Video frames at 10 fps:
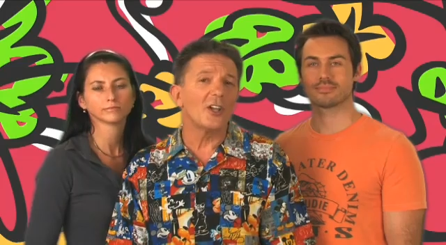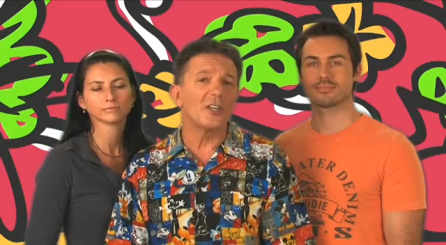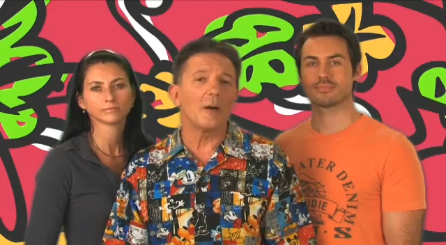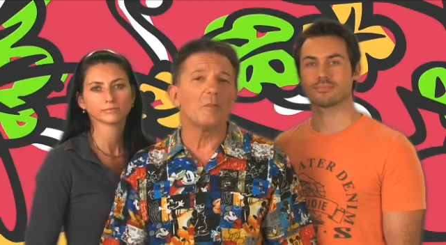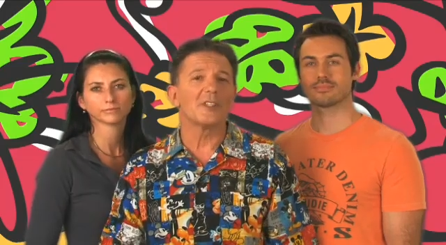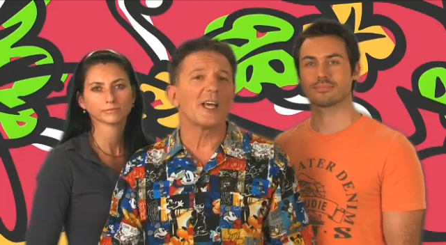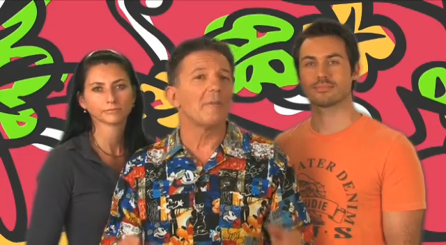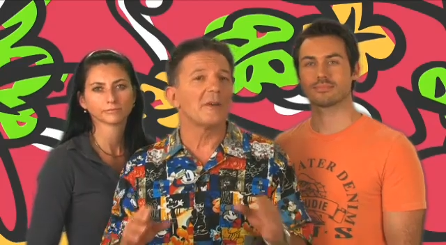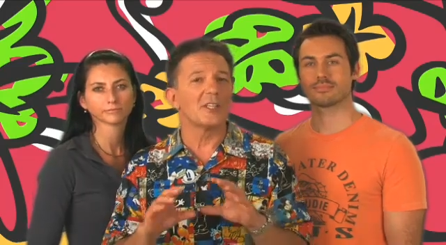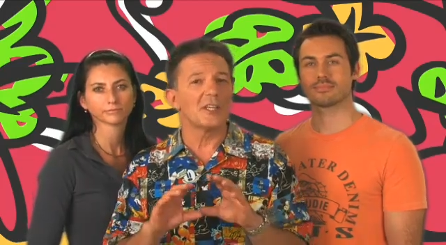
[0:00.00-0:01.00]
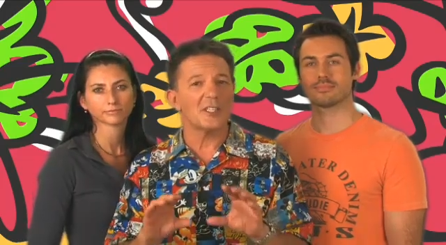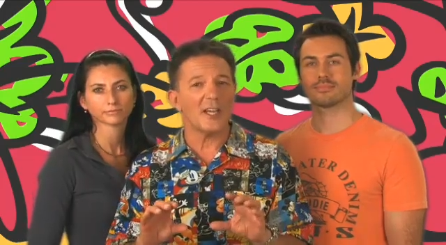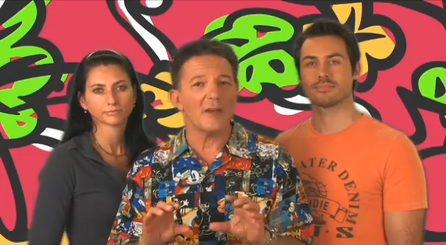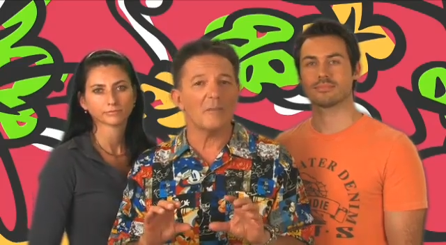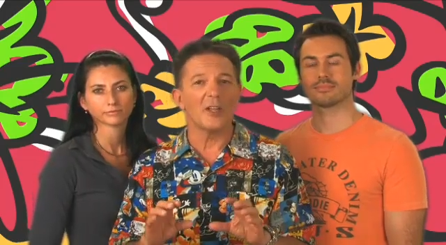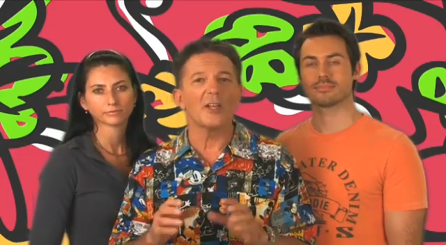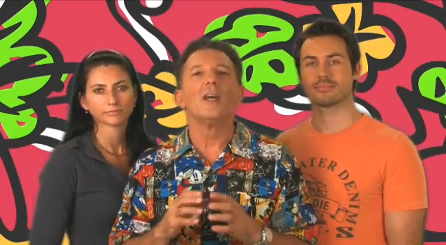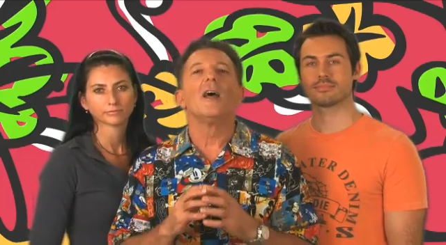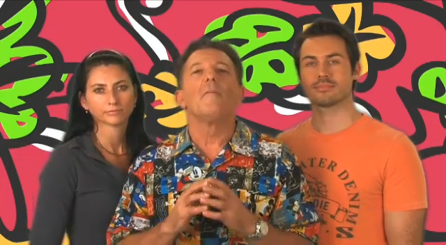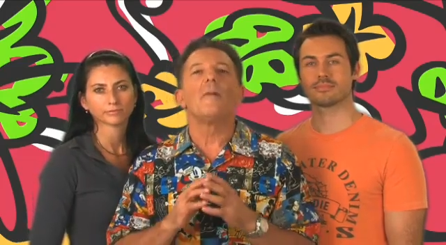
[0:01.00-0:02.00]
Speaker 1: only doubles up as a
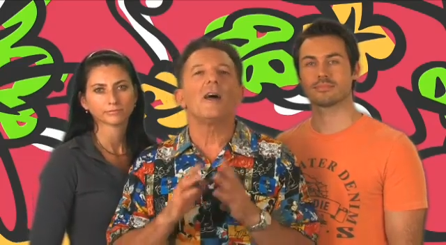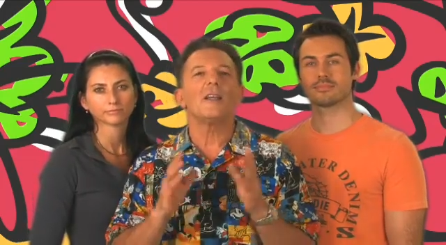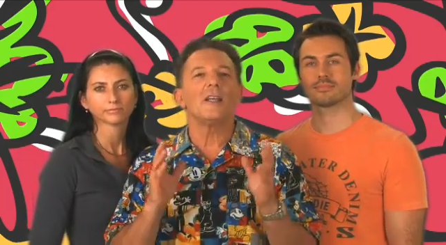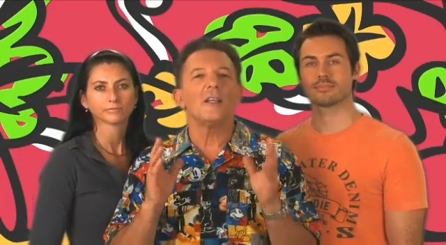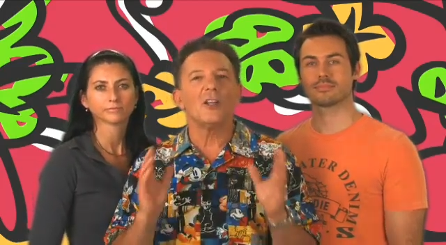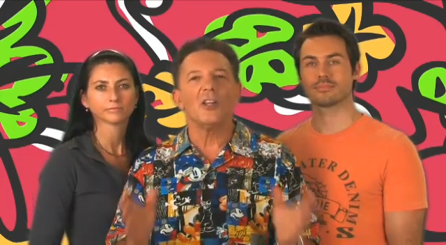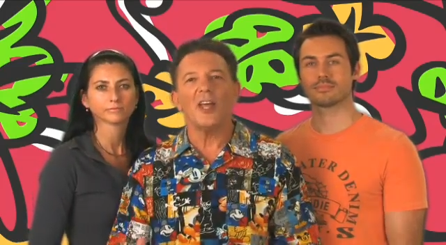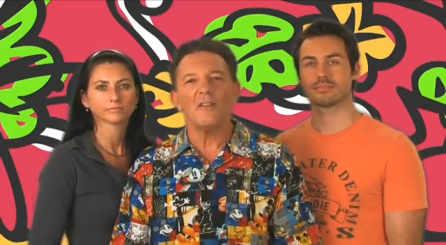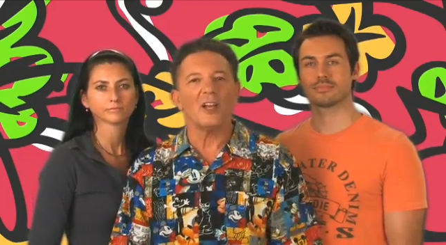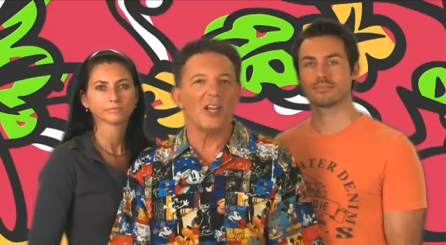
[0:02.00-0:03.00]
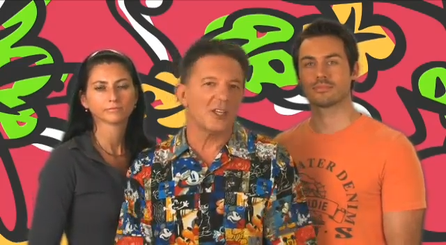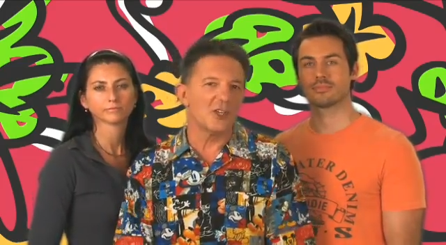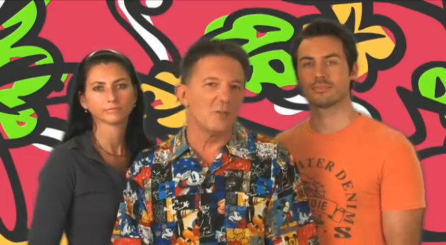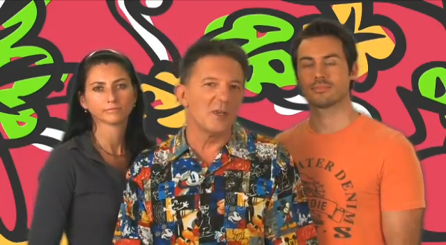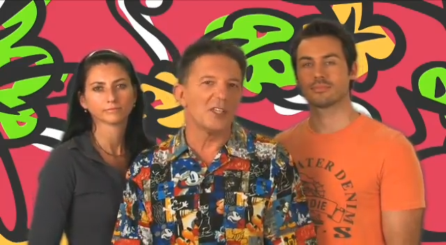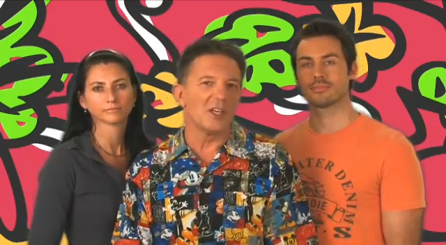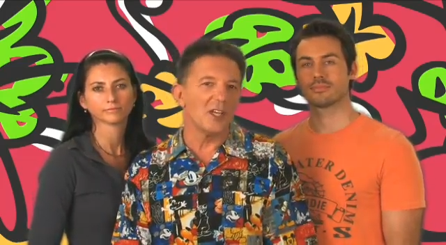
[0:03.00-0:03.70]
tablet, but it'll never let you miss